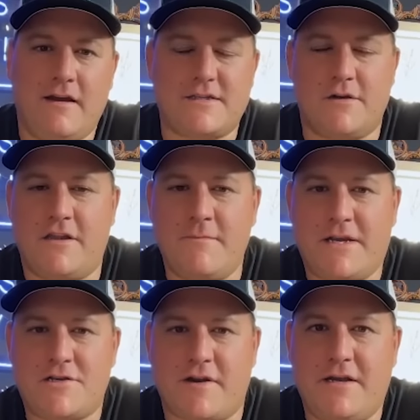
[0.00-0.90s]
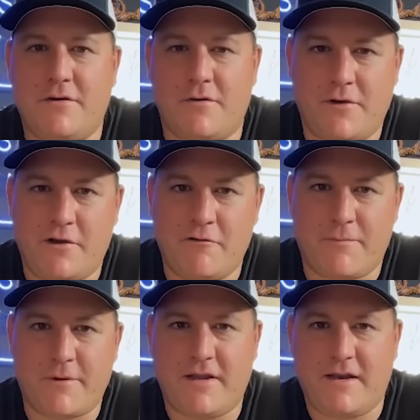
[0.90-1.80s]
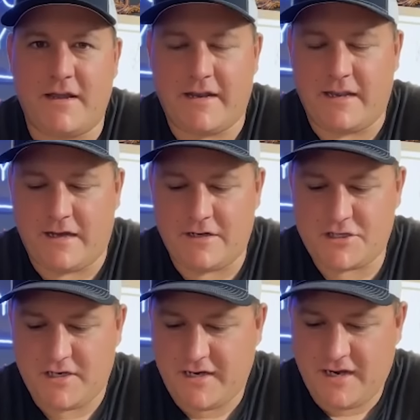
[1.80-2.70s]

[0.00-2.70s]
certainly the Mediterranean or Europe at large.